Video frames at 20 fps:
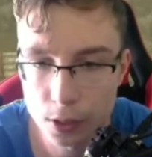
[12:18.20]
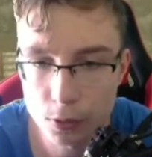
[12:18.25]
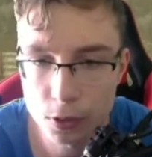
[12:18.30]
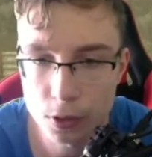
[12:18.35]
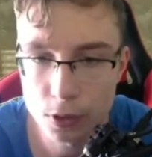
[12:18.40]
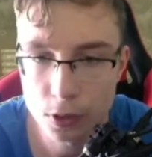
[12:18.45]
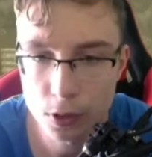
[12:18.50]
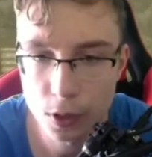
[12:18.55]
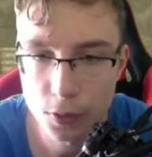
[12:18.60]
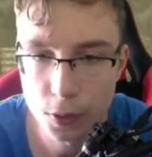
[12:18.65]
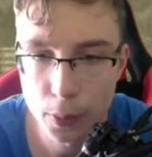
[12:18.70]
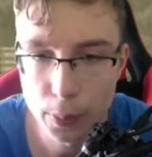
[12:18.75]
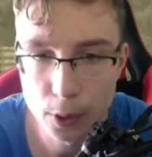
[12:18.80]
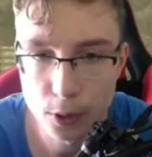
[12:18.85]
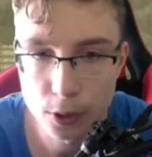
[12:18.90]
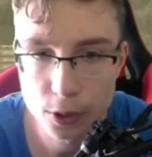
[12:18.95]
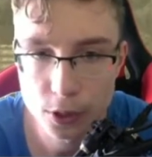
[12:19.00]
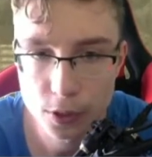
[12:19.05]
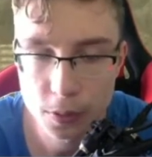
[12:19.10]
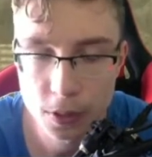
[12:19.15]
still going to go for
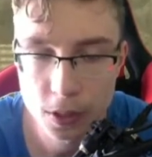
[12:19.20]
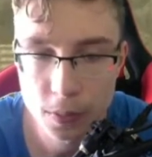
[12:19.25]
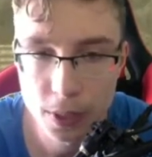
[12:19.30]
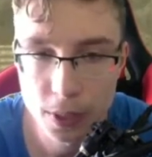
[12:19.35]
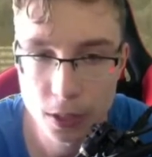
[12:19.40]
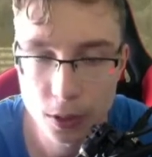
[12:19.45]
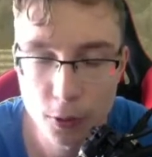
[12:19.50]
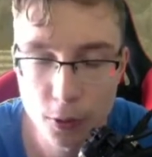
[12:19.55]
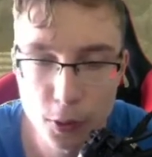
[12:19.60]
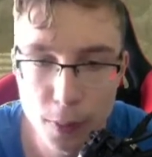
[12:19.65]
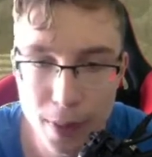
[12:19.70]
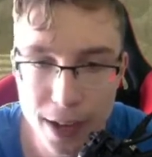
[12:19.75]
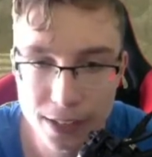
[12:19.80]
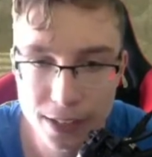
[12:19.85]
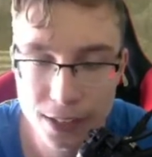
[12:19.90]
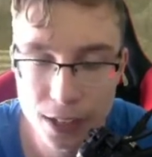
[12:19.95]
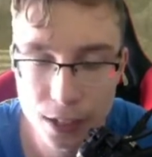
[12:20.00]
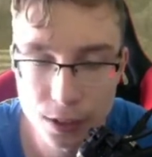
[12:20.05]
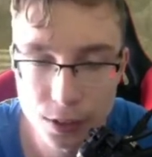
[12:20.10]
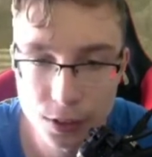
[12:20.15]
Brutal Swing, but I go for
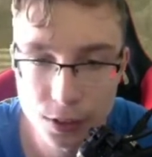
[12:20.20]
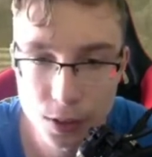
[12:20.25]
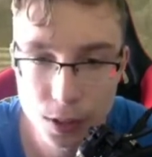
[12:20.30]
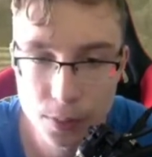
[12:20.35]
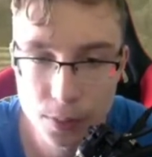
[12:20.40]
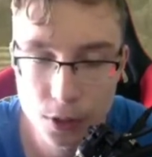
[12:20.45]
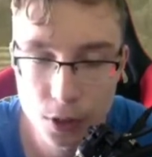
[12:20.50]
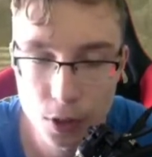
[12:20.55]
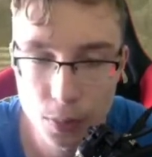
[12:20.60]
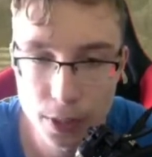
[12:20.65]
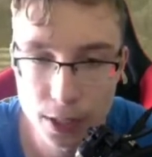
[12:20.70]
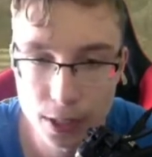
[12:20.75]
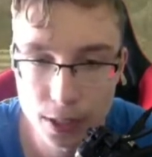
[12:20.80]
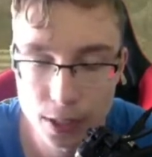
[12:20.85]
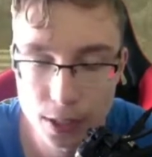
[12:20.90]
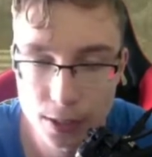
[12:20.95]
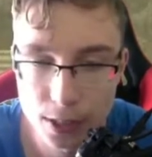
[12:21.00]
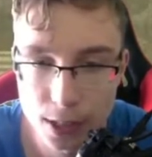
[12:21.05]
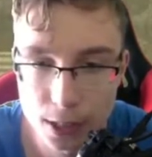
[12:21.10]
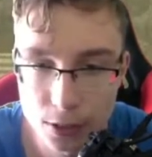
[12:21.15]
Max Airstream, so opponent
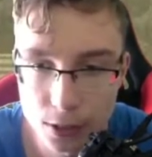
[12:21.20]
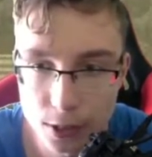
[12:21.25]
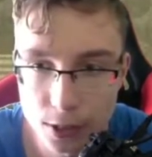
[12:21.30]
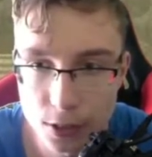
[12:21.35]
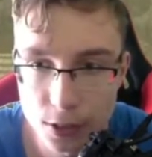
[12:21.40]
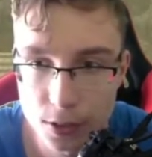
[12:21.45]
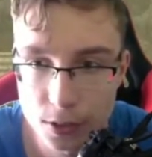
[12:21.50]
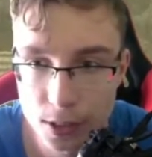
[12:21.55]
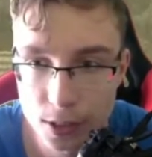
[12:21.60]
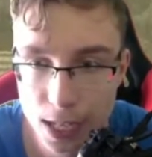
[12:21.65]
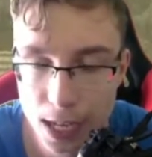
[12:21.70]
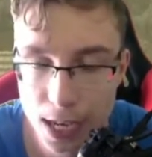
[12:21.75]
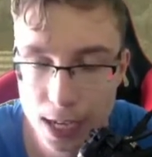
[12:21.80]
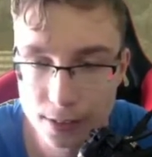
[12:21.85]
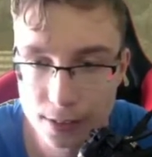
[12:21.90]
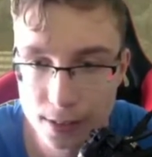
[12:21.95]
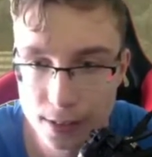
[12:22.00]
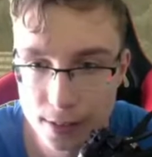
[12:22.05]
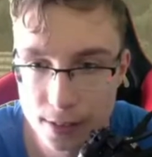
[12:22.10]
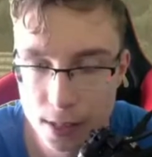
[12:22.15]
doesn't actually just
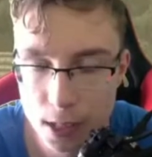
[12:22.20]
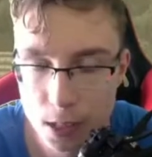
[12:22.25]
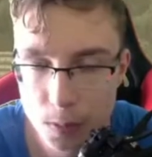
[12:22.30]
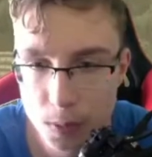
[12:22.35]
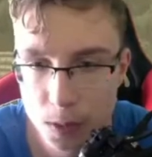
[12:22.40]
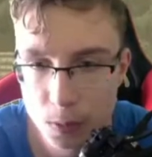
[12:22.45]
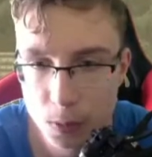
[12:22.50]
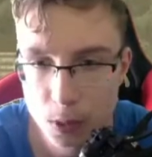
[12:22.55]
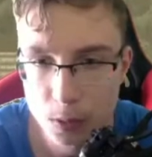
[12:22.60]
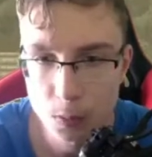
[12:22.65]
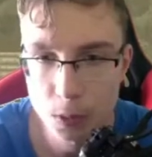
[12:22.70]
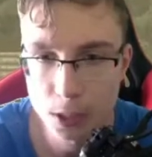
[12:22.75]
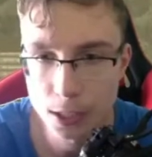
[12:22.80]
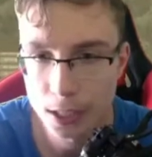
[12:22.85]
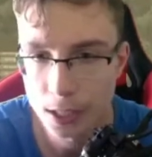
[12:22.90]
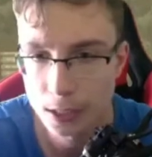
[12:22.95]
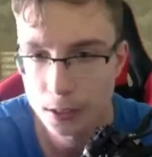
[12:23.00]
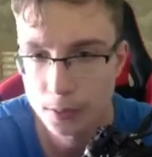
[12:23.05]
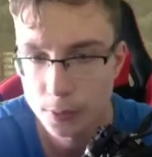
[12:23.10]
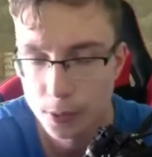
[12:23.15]
assassinate me with one
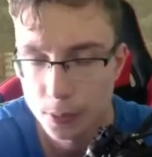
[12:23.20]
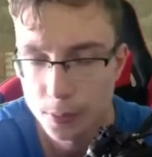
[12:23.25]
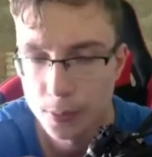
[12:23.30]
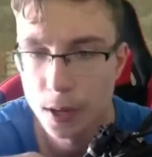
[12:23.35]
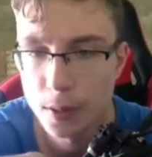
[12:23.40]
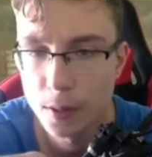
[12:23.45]
hit from